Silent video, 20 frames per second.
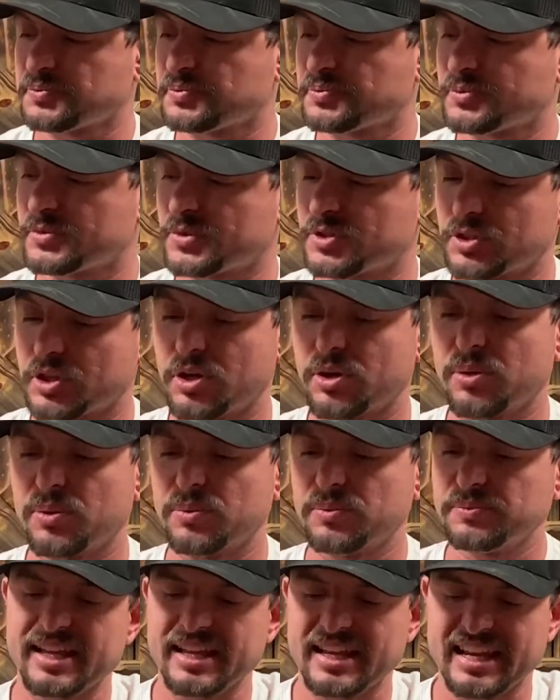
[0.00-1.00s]
So
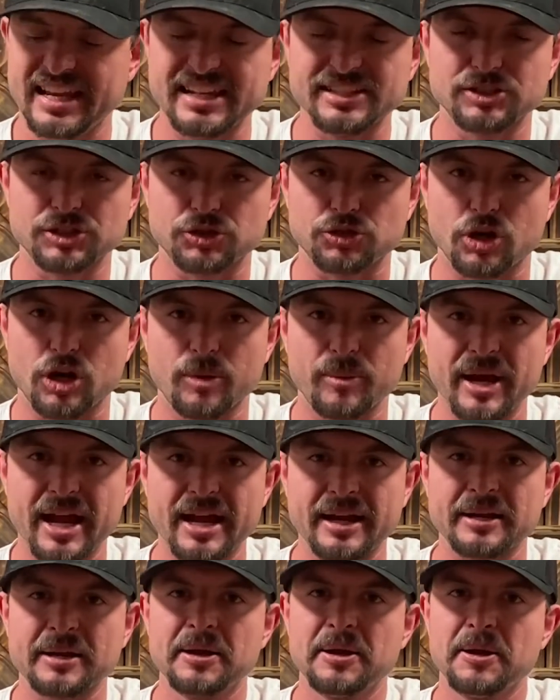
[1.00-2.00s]
it is a
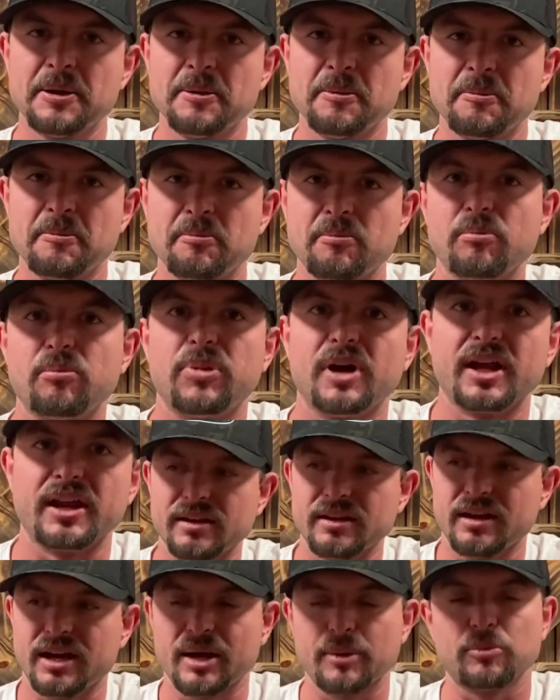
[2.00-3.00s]
drawback, but
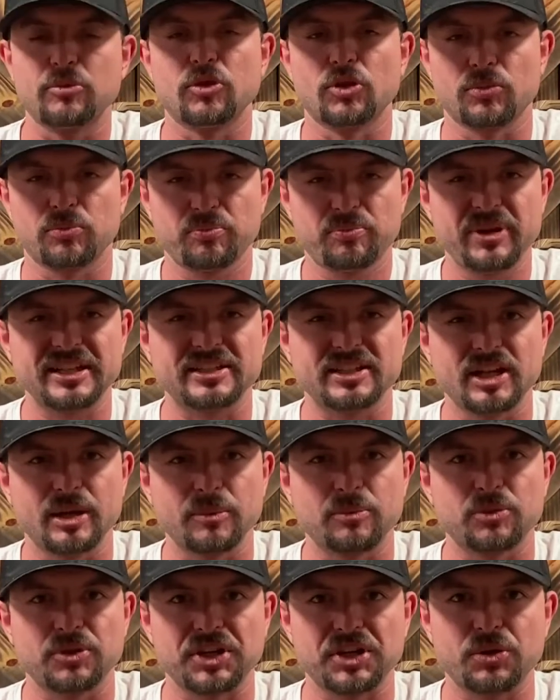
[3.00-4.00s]
I picked it up
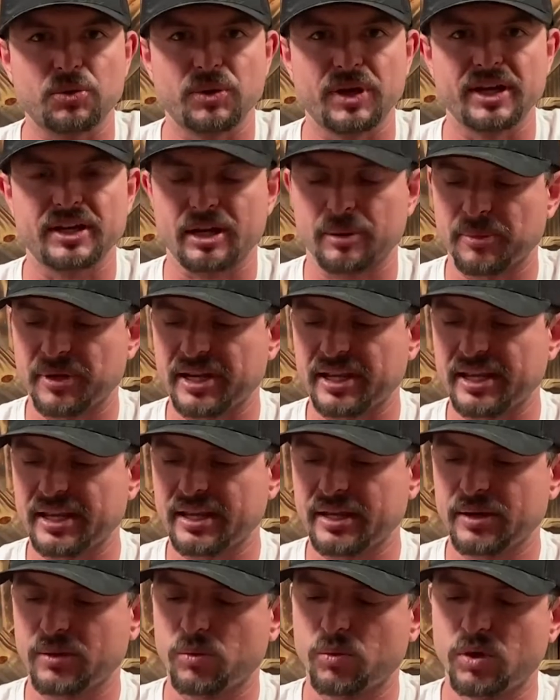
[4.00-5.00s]
pretty quick. I mean, it,
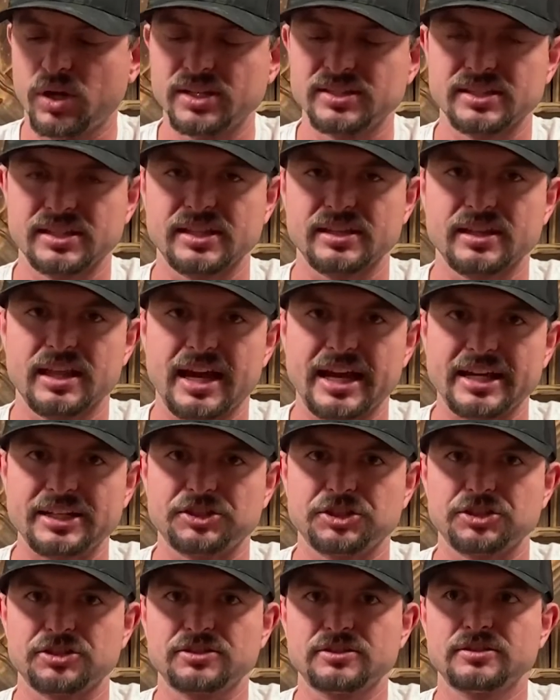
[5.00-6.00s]
it wasn't like
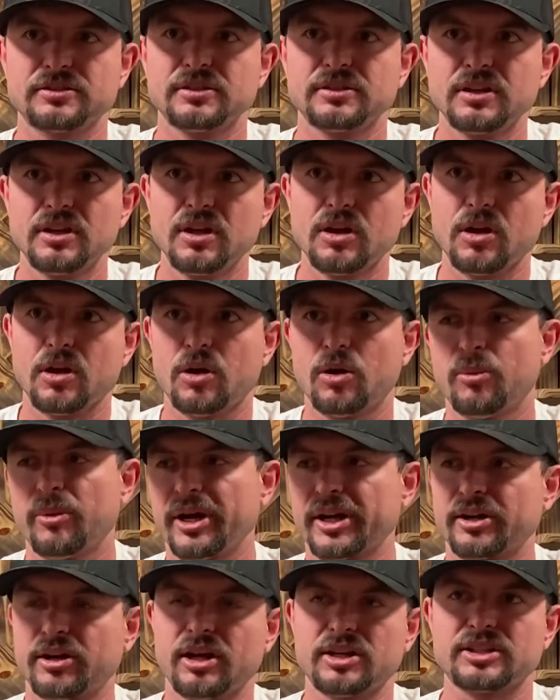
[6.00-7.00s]
just oh my
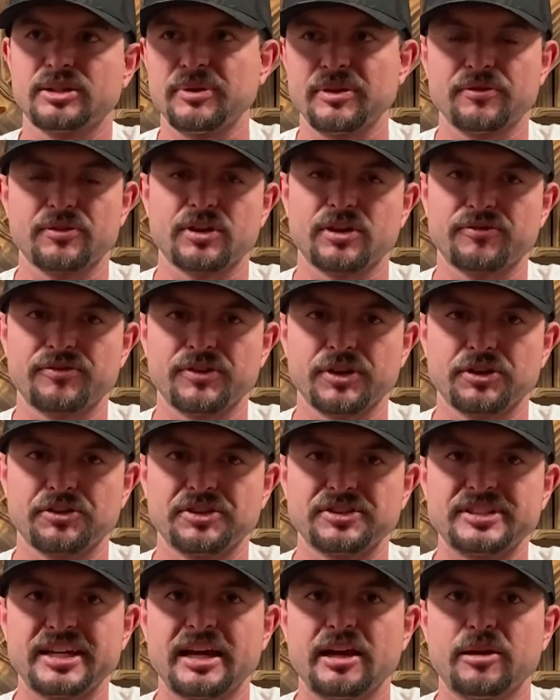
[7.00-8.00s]
gosh, I'm never going to figure this
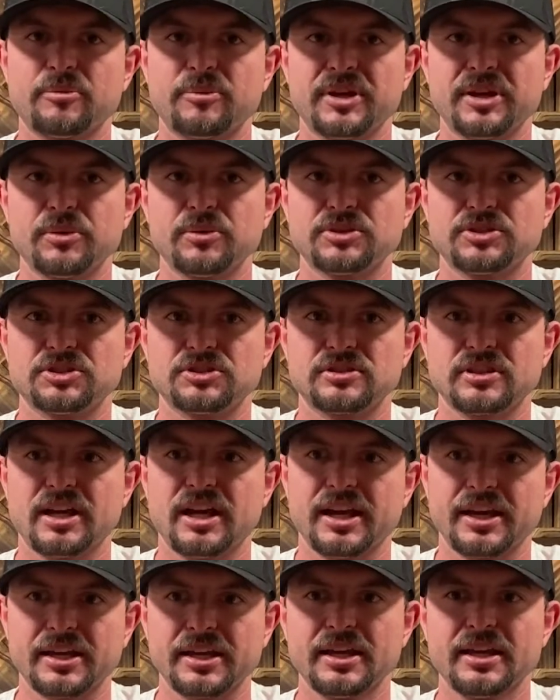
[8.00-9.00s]
out. But it was just
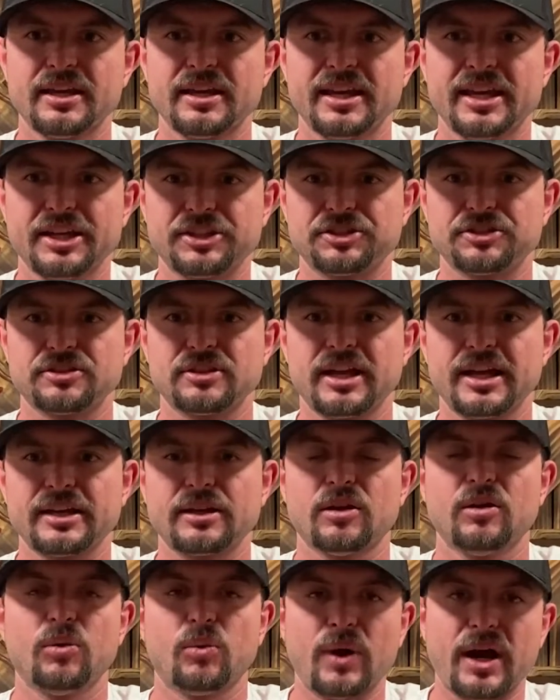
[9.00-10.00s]
like, hit you like,
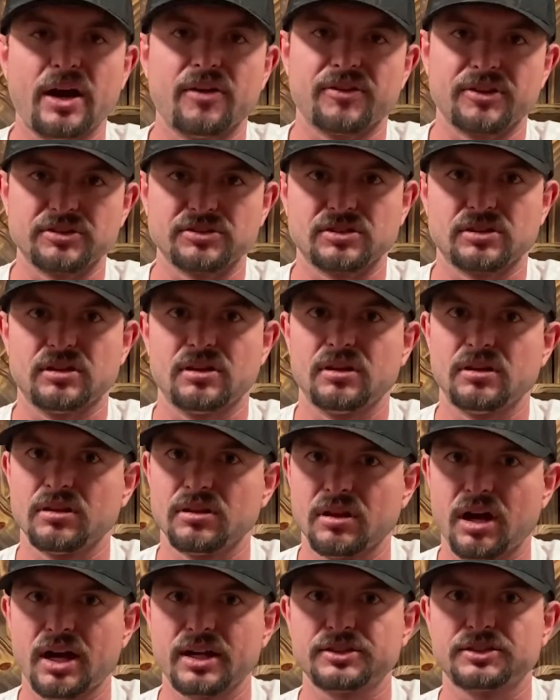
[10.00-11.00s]
oh wow, there's a
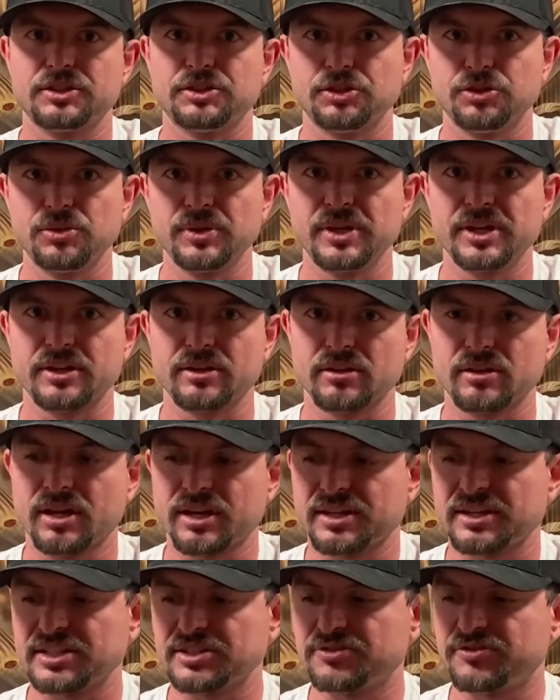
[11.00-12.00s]
lot to do here. A lot of
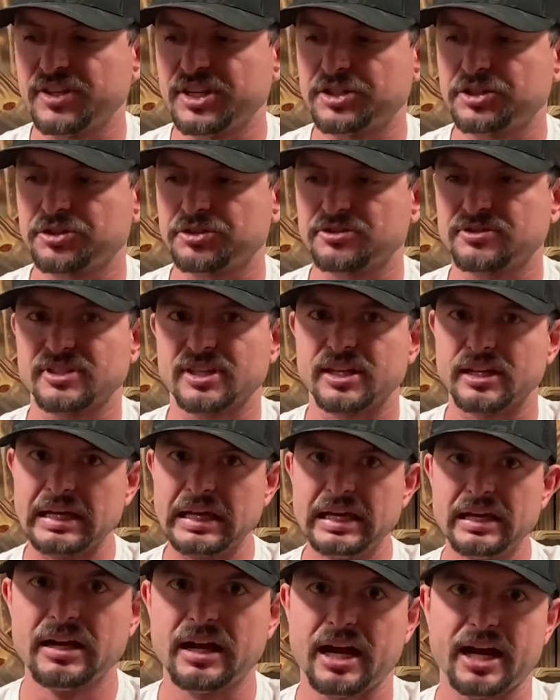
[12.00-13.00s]
these features that
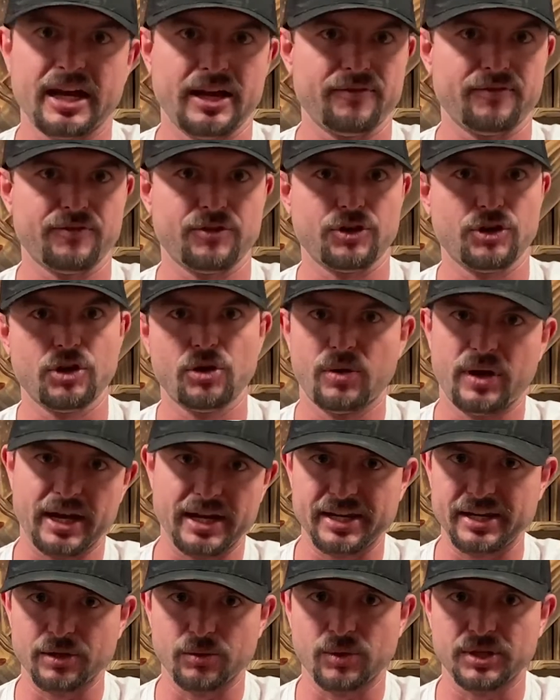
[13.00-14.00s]
I have no
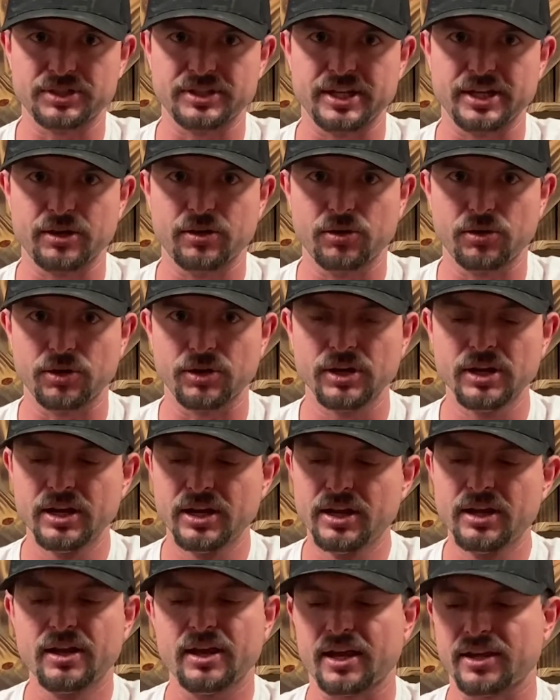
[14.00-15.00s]
idea what they are.
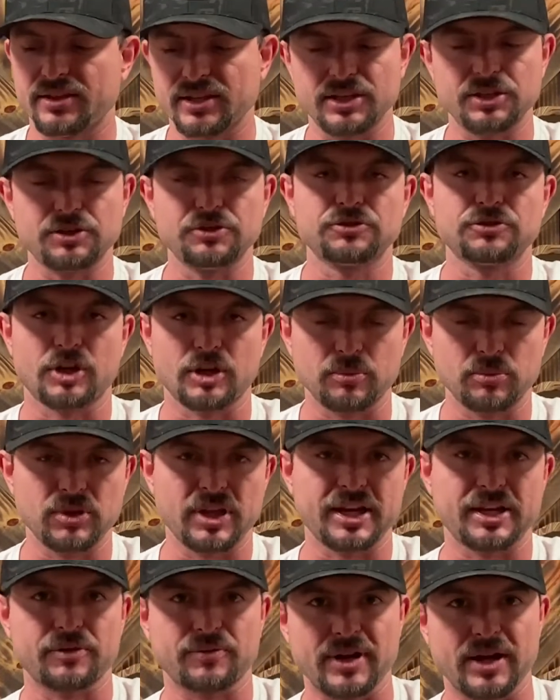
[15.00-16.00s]
And then you start
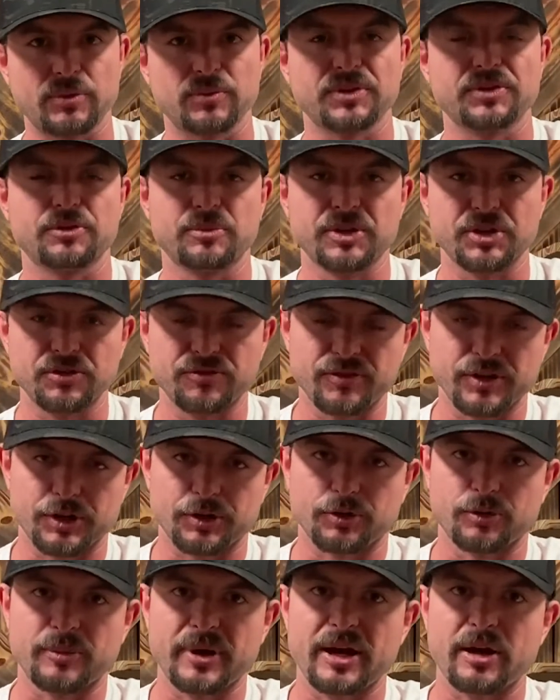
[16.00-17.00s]
playing around with them and you figure
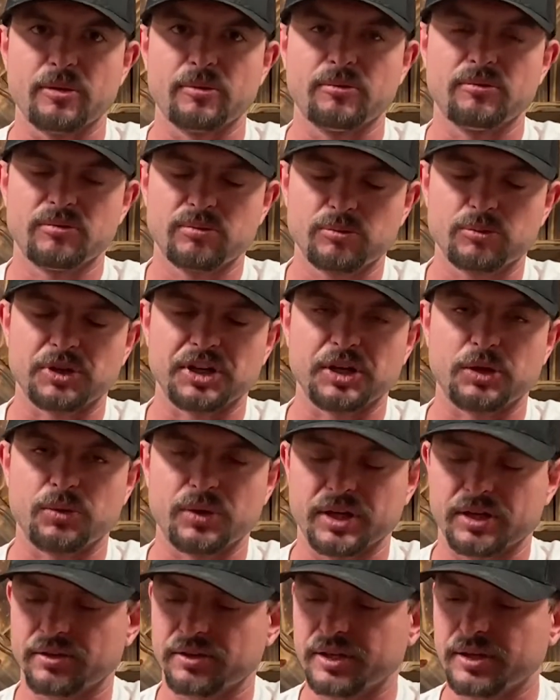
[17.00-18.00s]
them out pretty
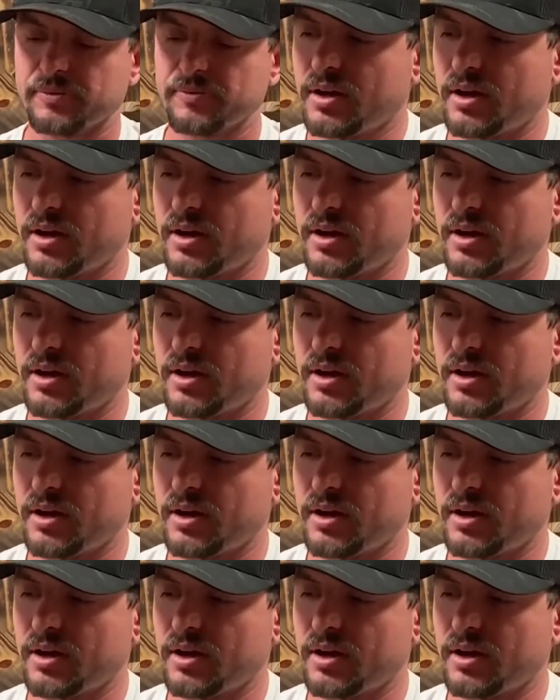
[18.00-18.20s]
quickly.